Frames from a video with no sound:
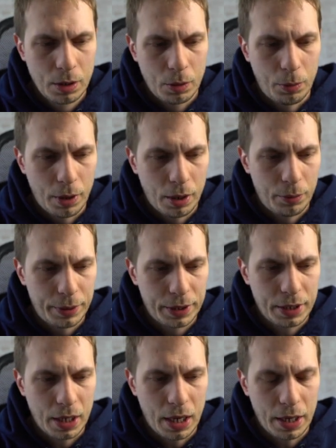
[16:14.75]
where we
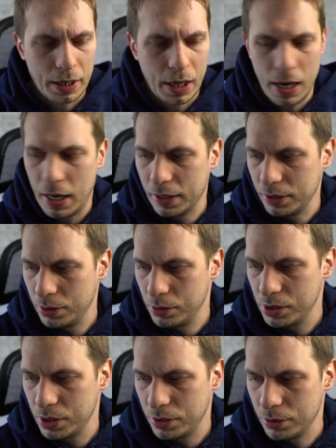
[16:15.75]
can add a
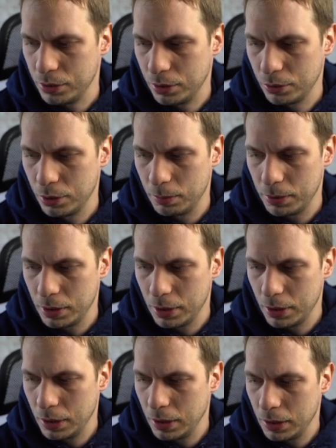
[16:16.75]
user to a group.
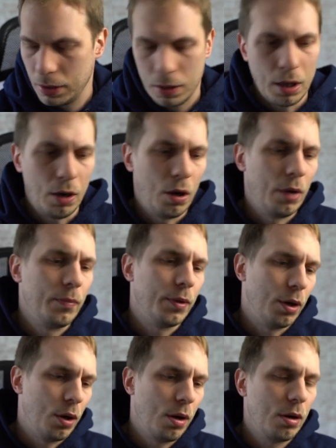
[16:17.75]
Oh
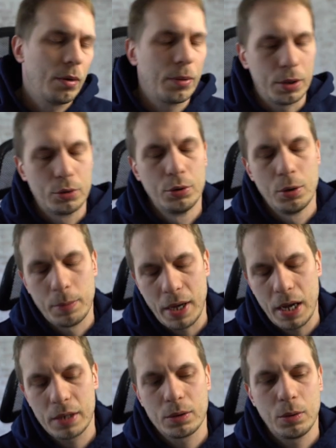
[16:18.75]
no, the
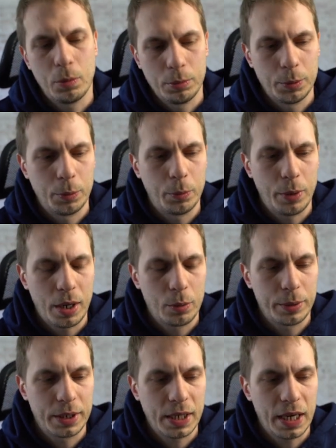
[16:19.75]
groupadd where
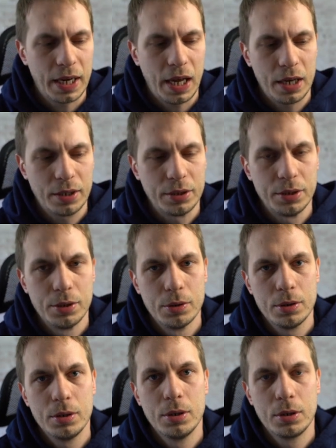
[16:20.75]
we can add a
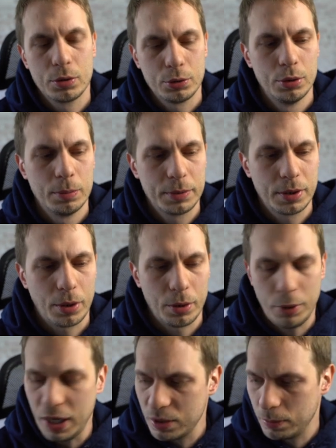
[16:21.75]
new group to the
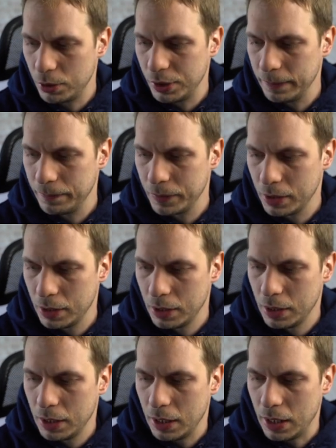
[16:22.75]
Raspberry.
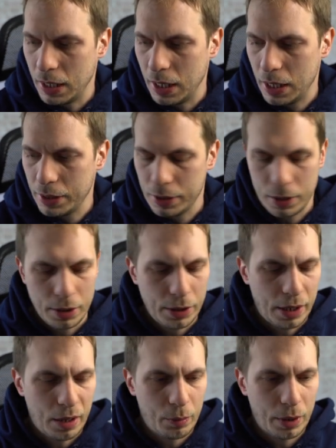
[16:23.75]
And
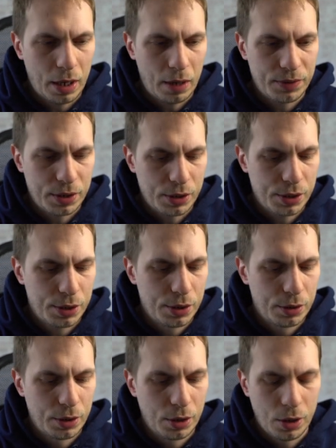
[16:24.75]
then we have the
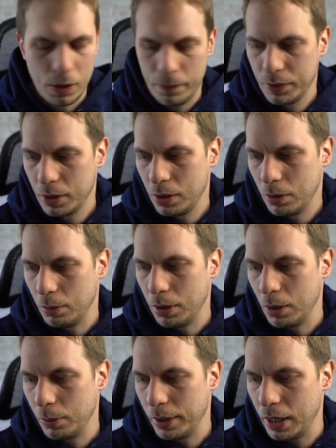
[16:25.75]
sudo
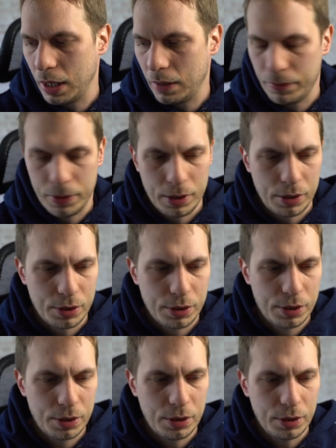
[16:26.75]
where we have
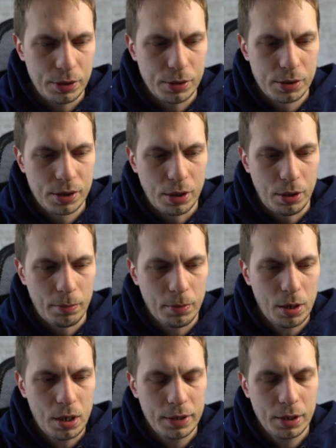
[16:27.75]
this
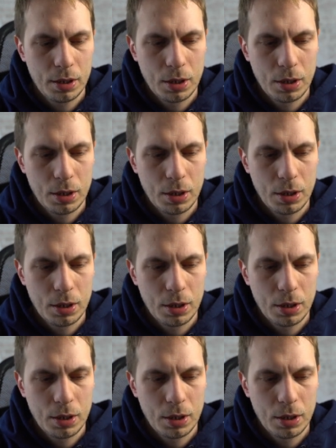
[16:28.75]
usermod